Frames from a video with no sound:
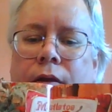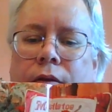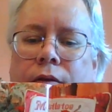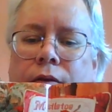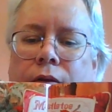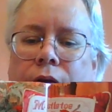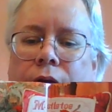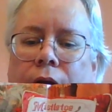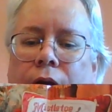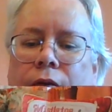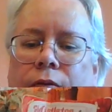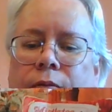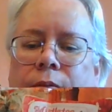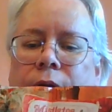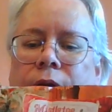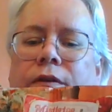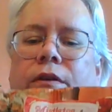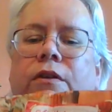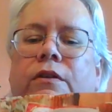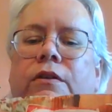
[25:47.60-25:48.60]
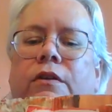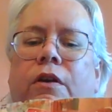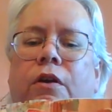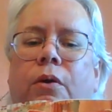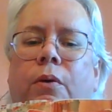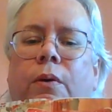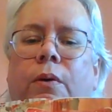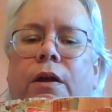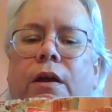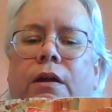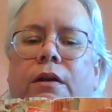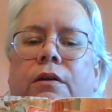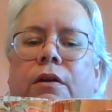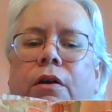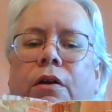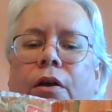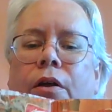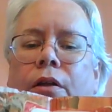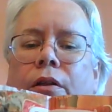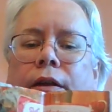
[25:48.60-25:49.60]
so you have mistletoe and
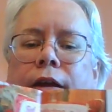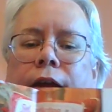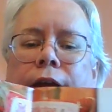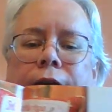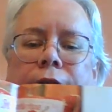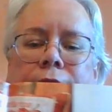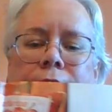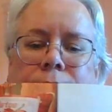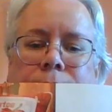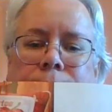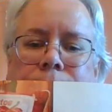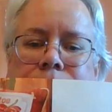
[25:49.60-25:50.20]
holly.